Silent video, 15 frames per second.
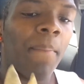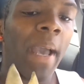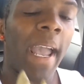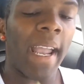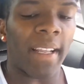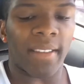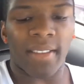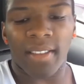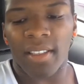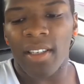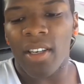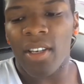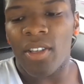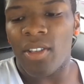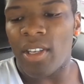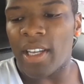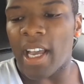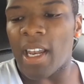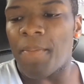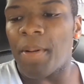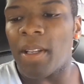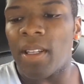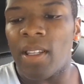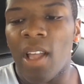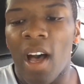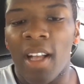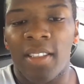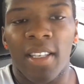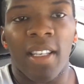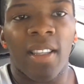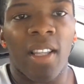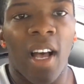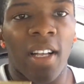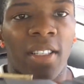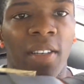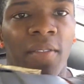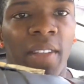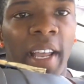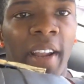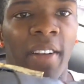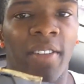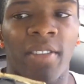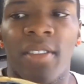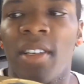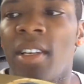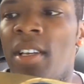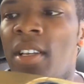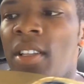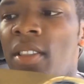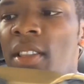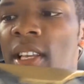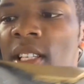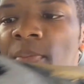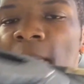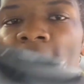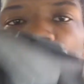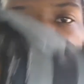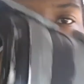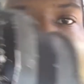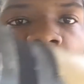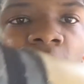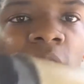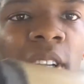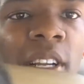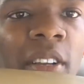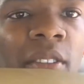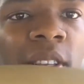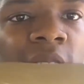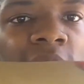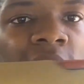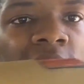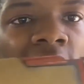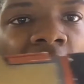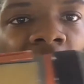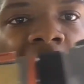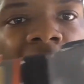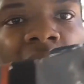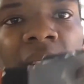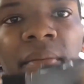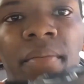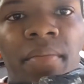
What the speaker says: Paint, you got to put lots and lots of layers. This paint that I did over here, this is like